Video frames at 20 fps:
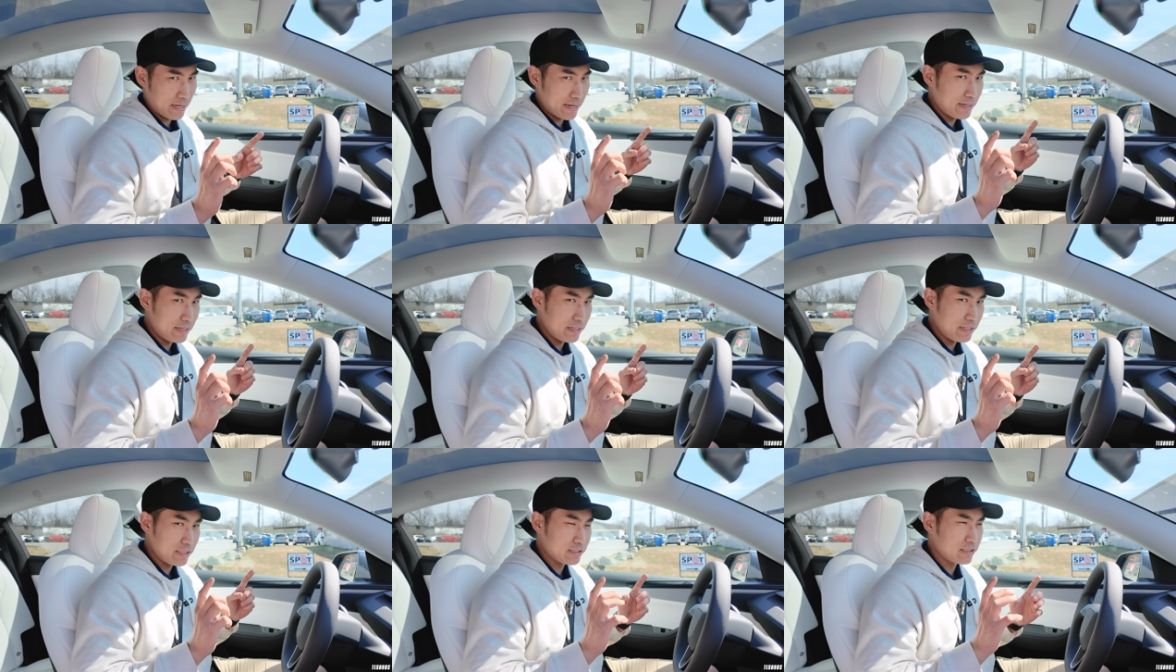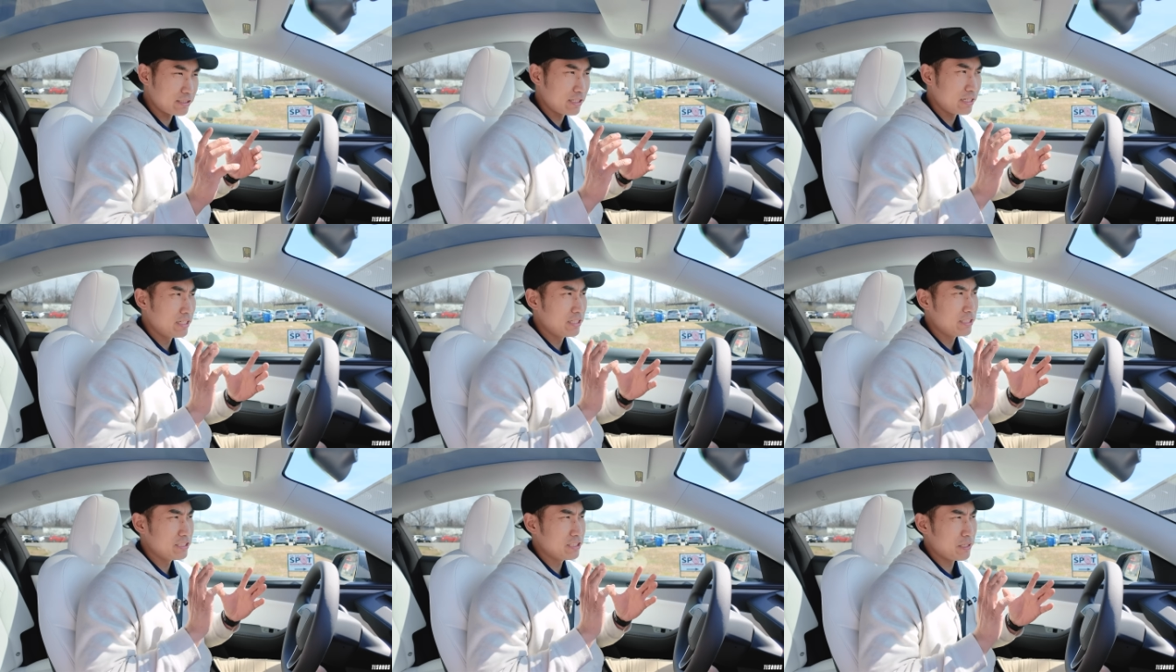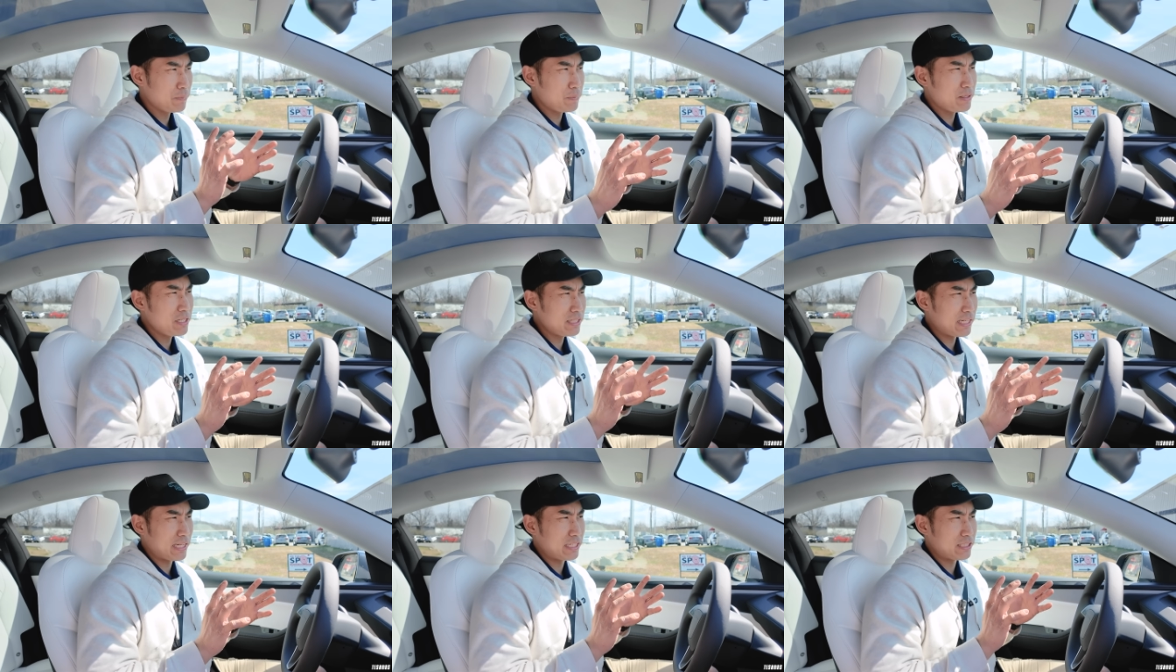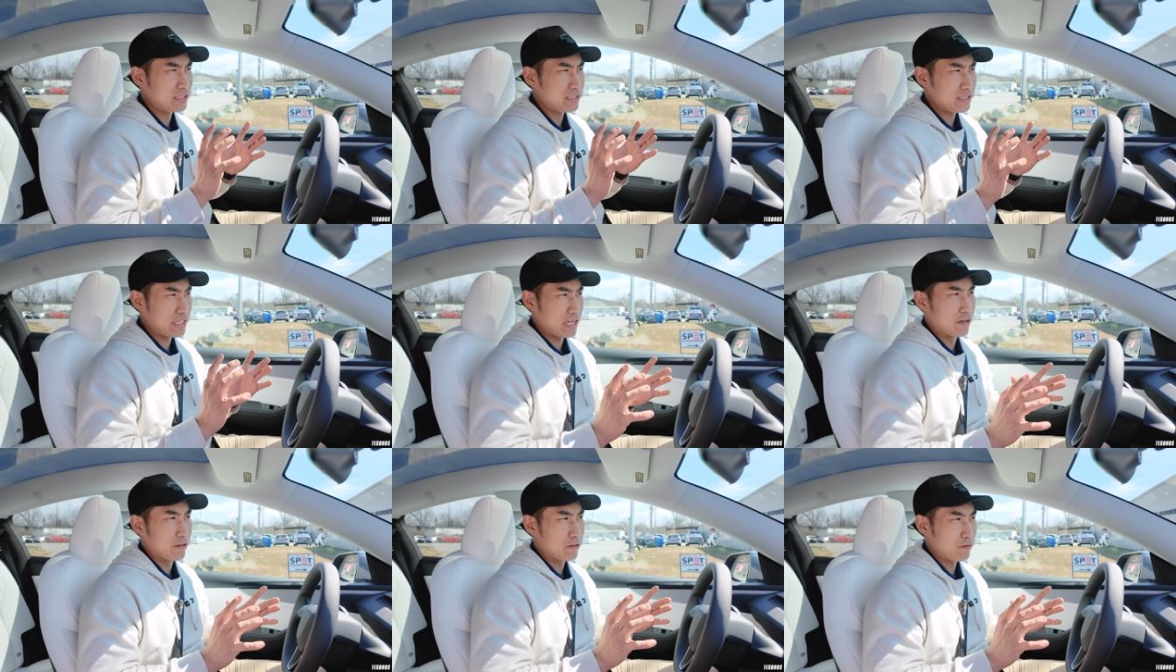and it is something that's
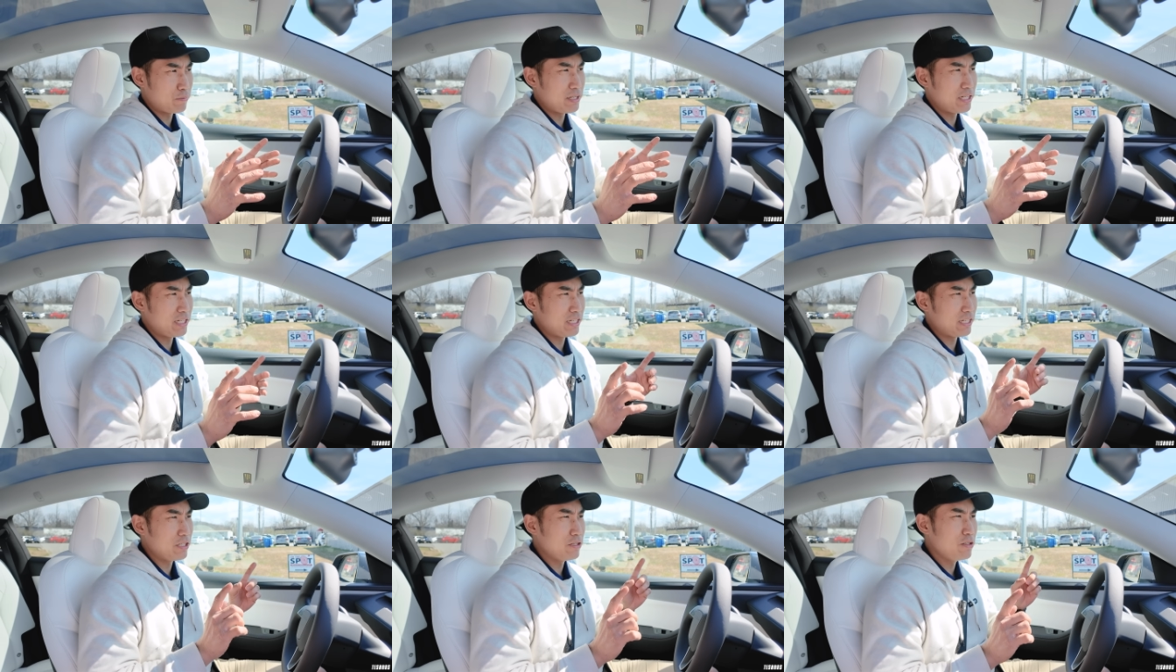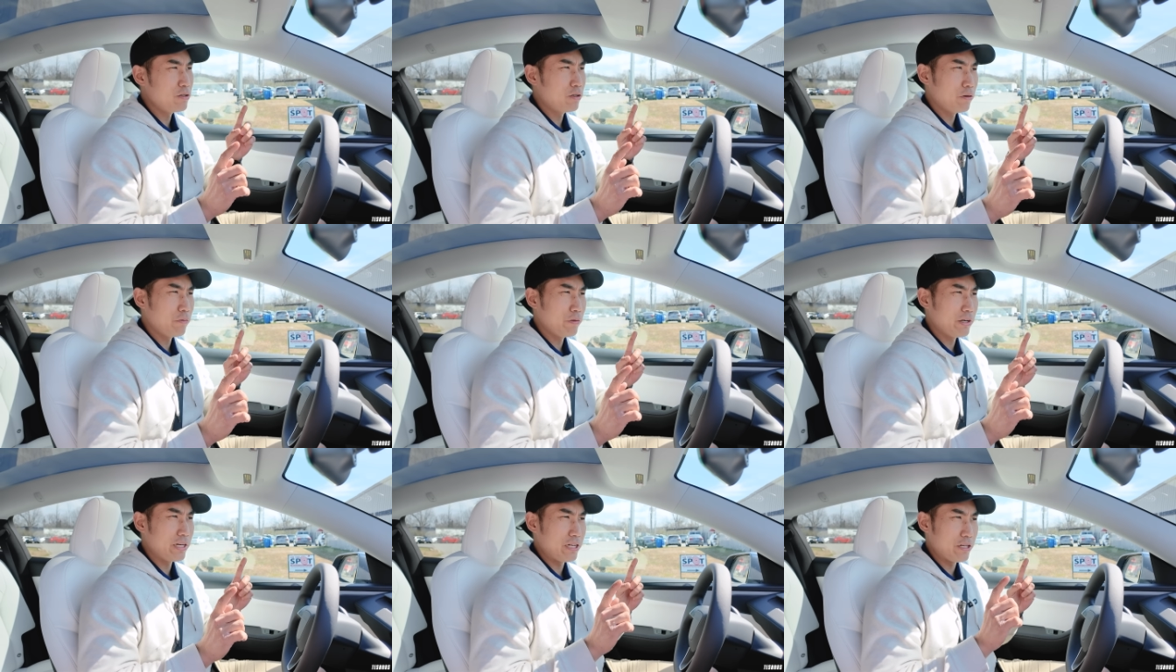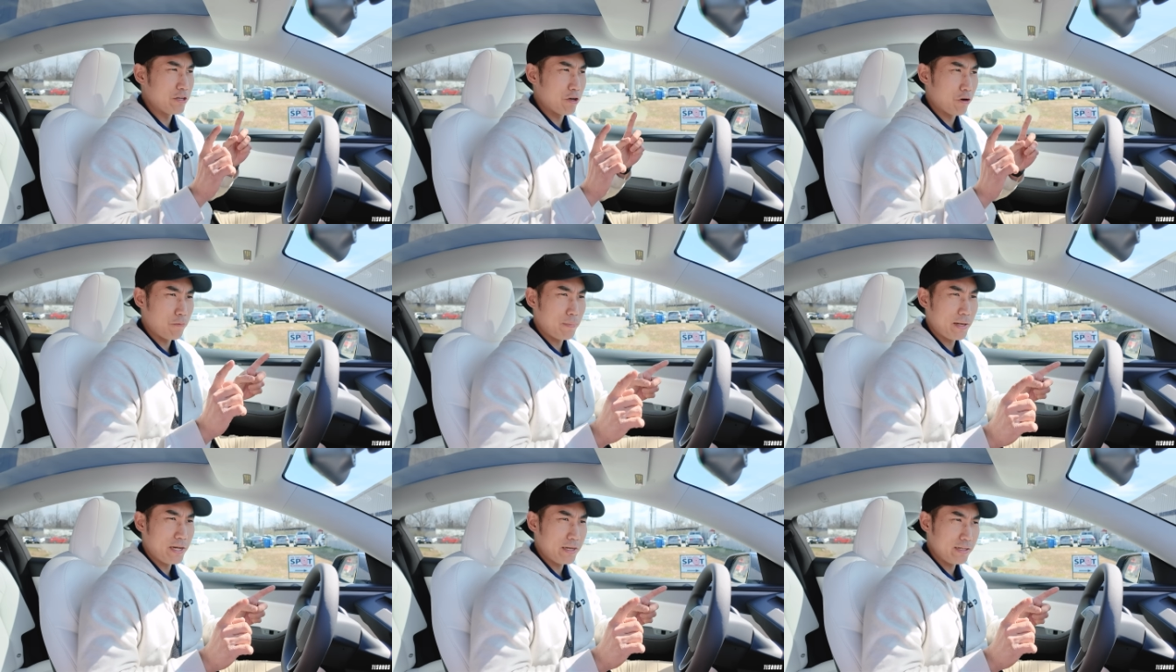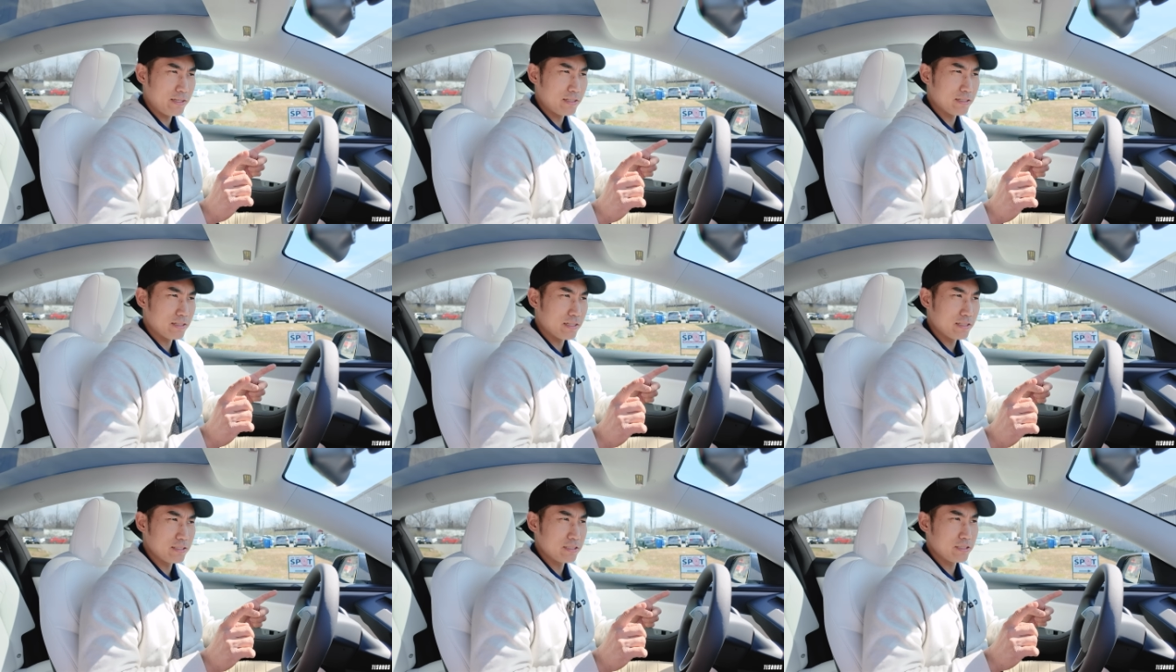stealth, meaning you don't really know about it
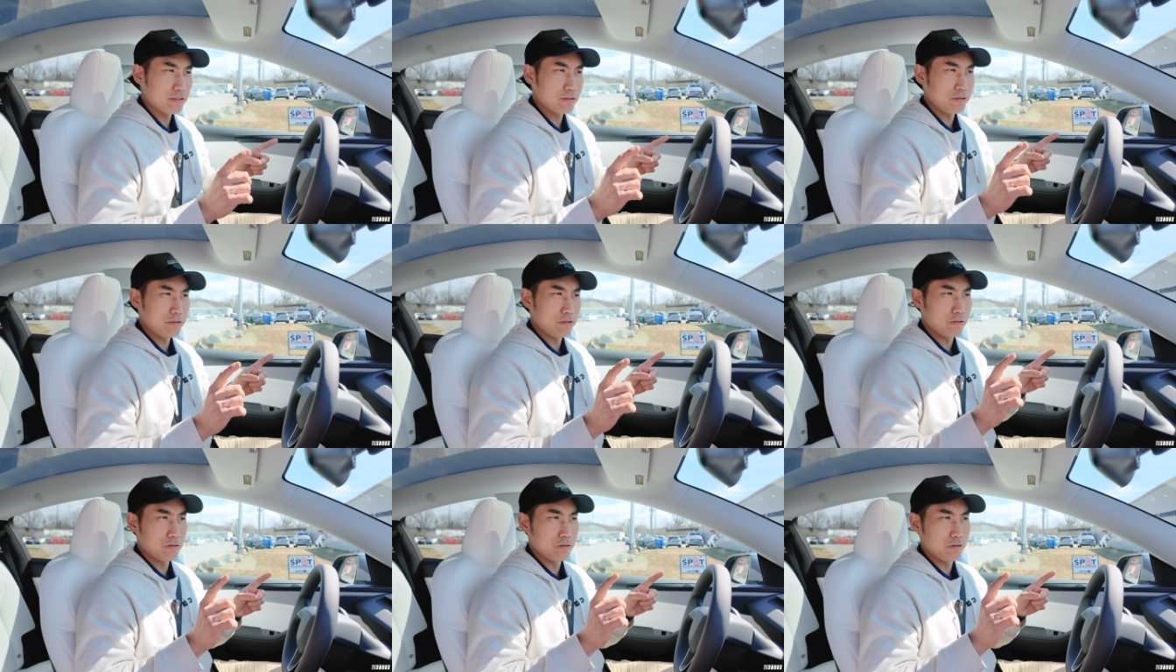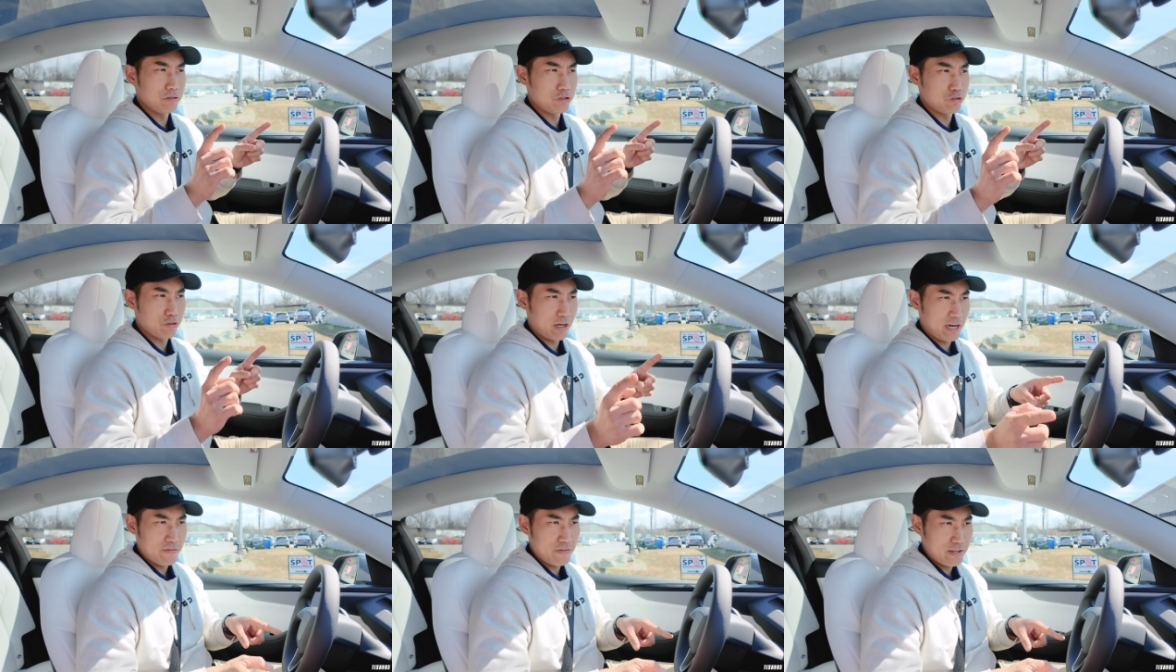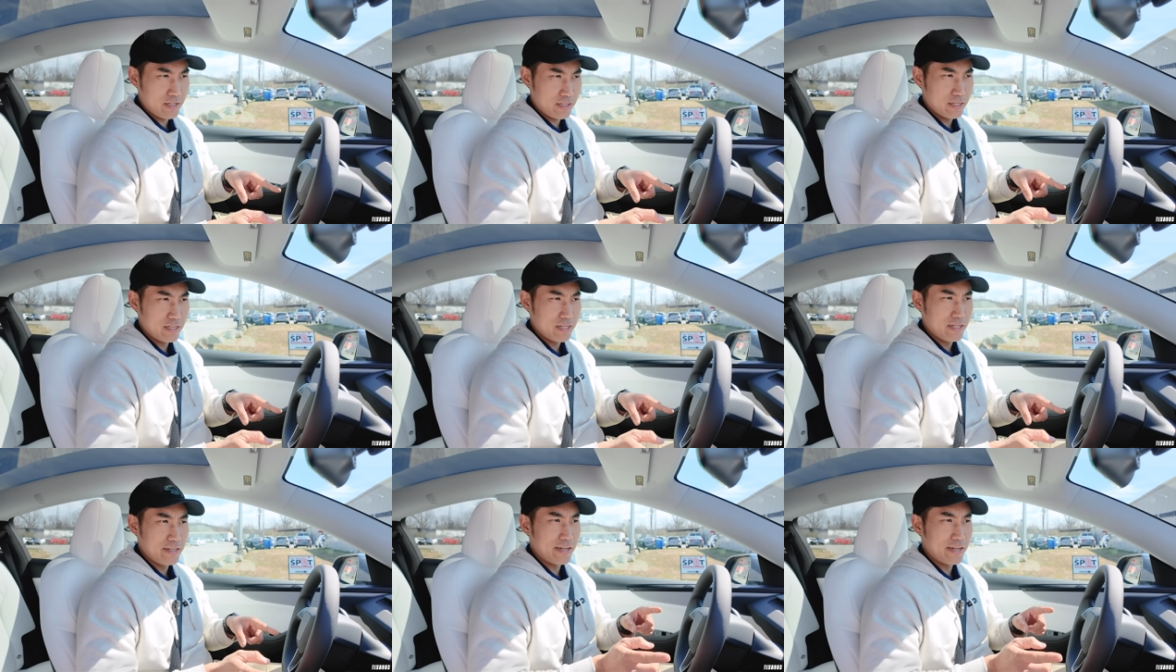until you drive it,